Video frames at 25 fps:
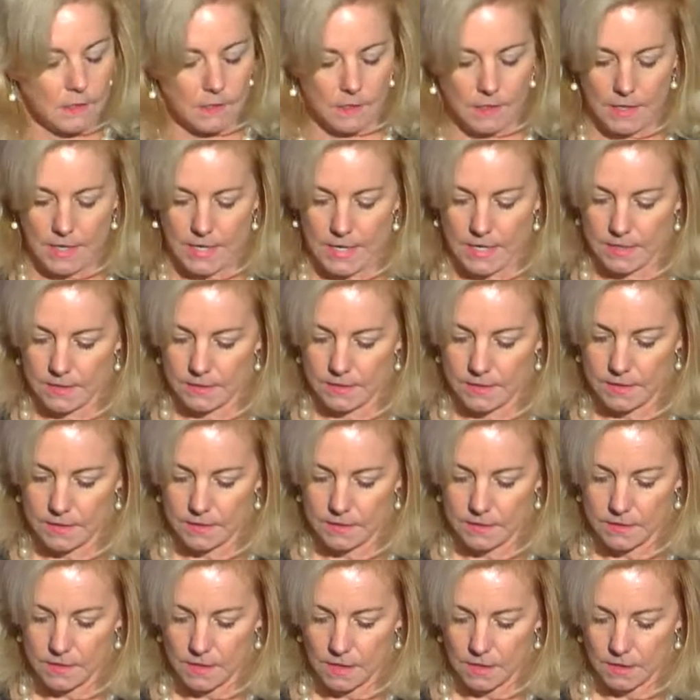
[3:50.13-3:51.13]
and
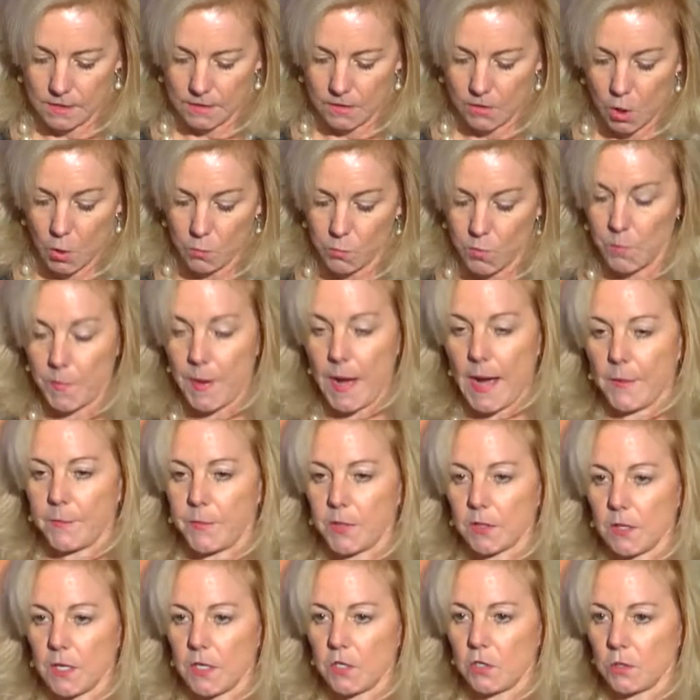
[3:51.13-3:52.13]
the global
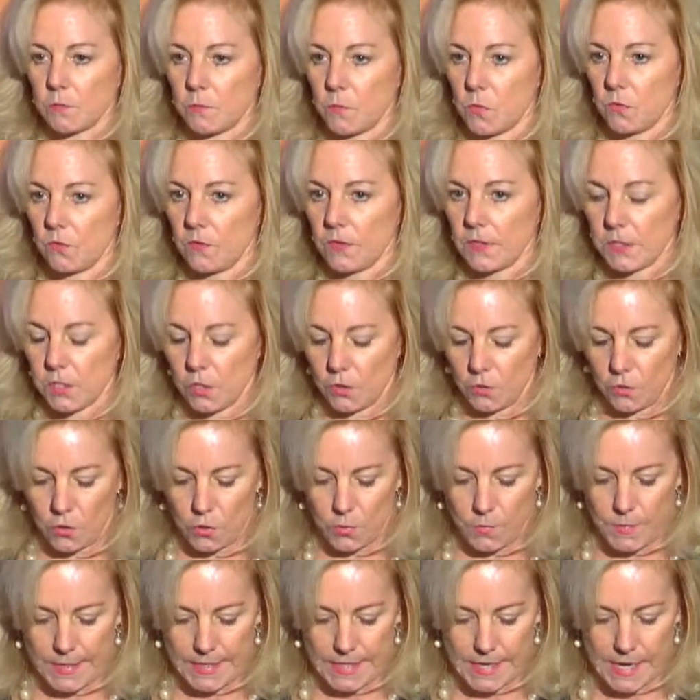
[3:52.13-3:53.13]
population moving to
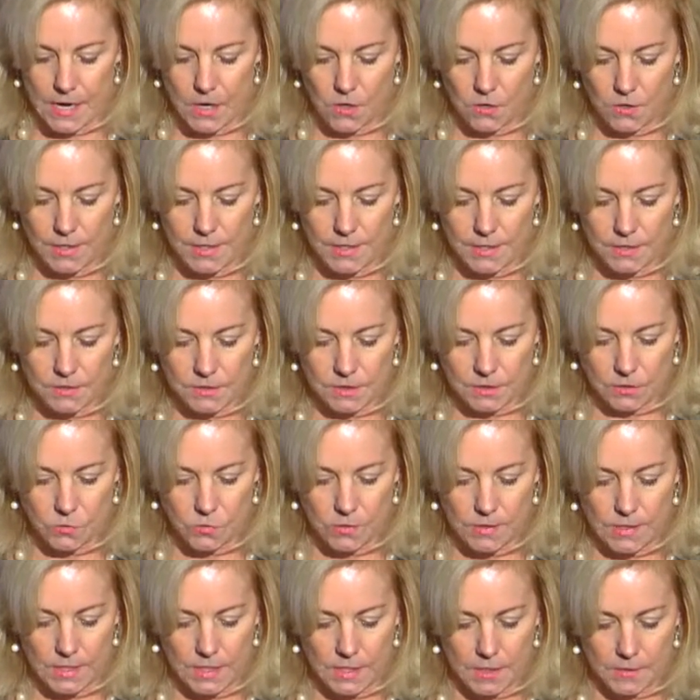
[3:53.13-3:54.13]
urban areas and
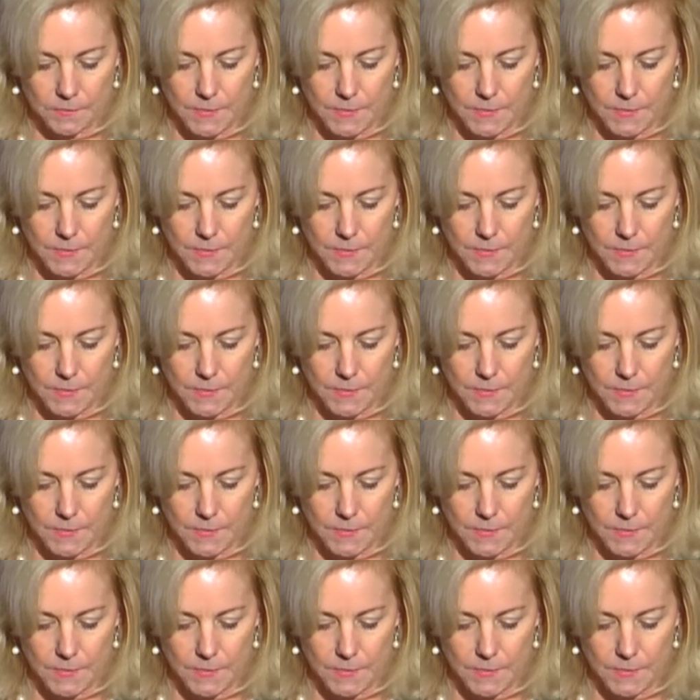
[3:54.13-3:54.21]
creating